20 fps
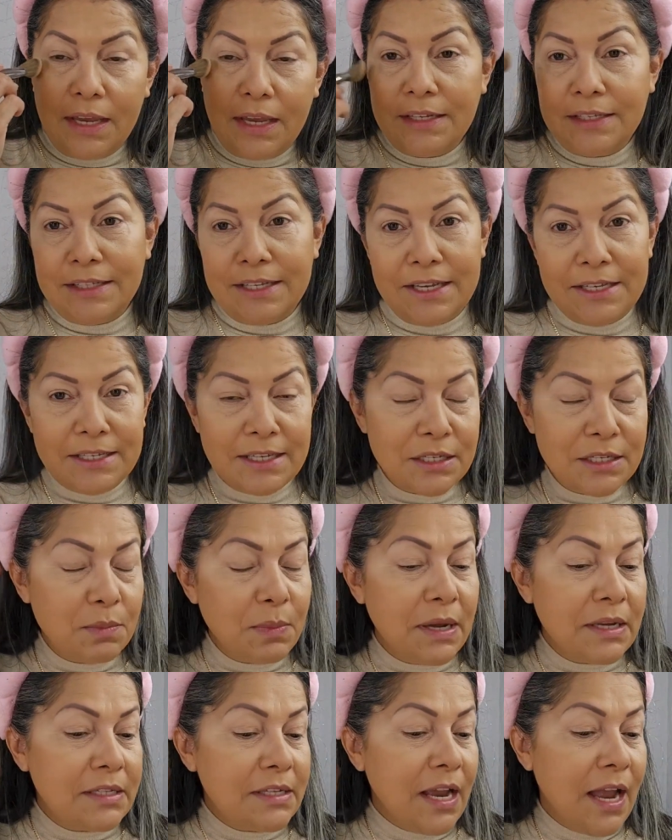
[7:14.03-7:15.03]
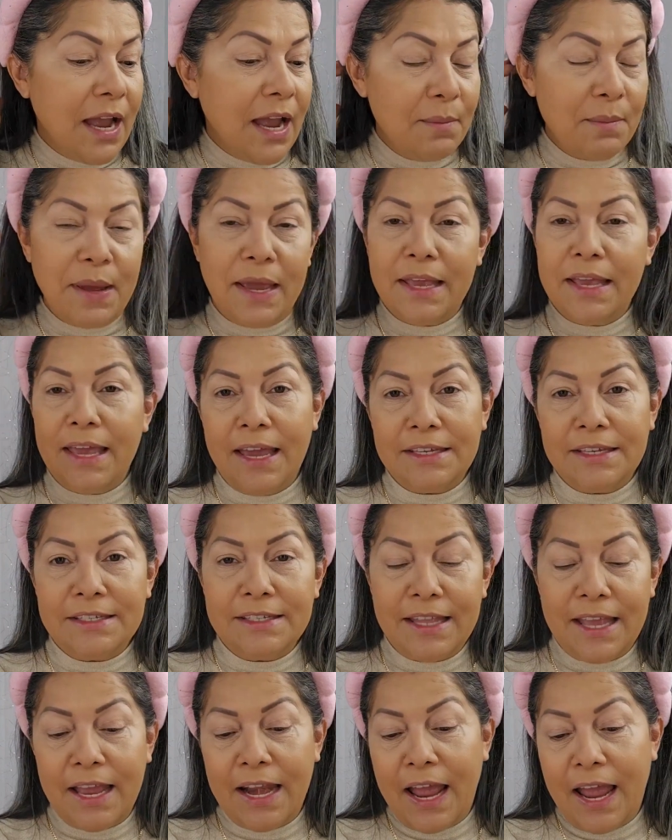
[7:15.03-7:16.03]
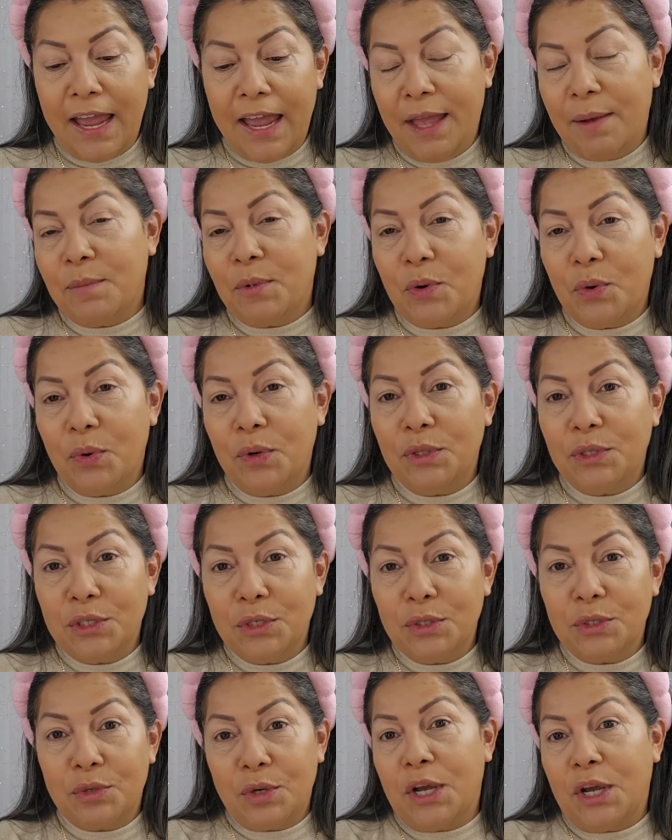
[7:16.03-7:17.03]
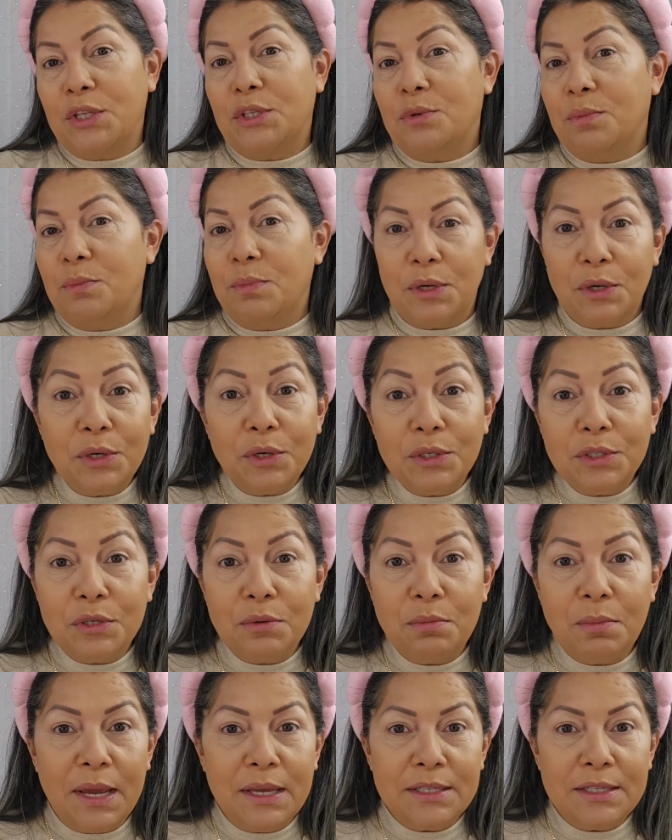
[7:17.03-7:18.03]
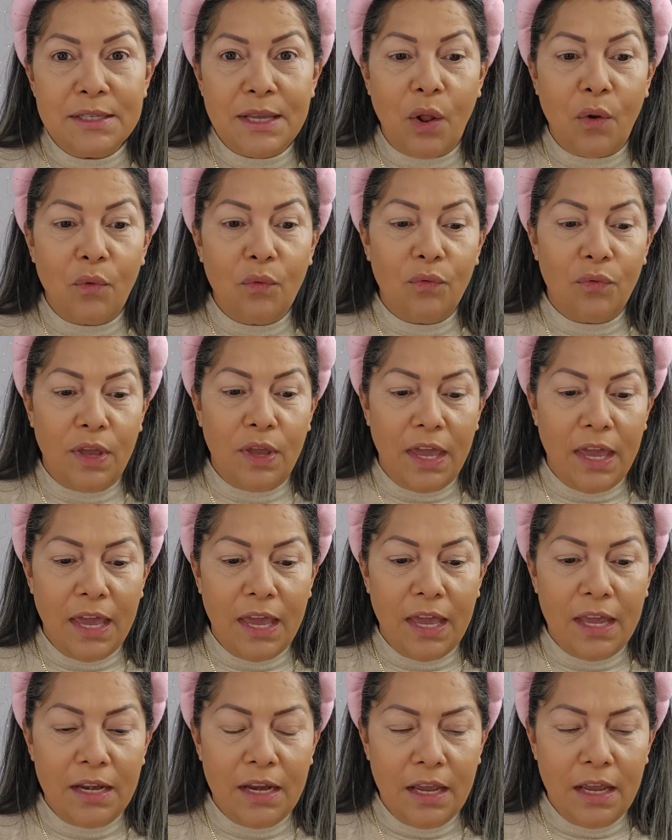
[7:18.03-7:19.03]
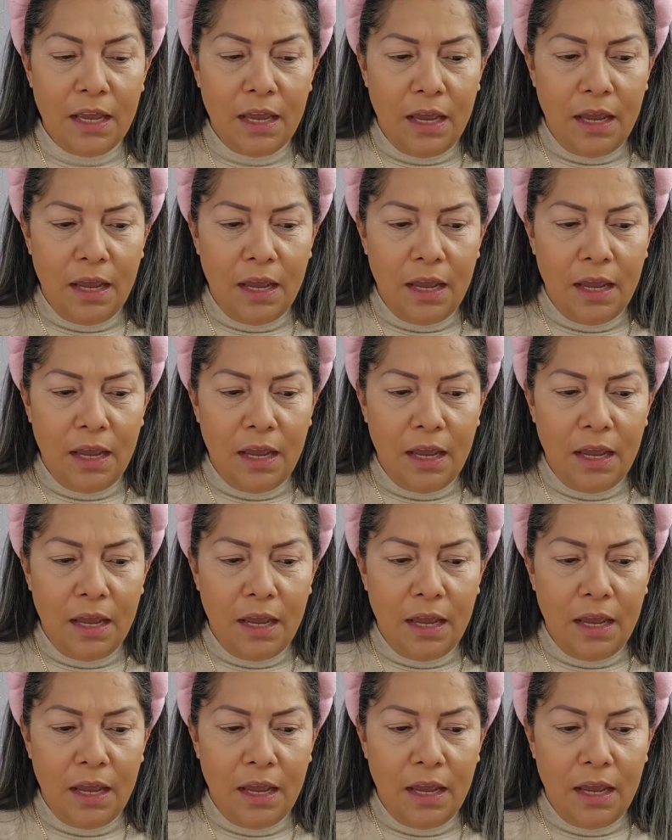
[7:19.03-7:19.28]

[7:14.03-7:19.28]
this is my time, I guess, that I am going to try to be good to myself. And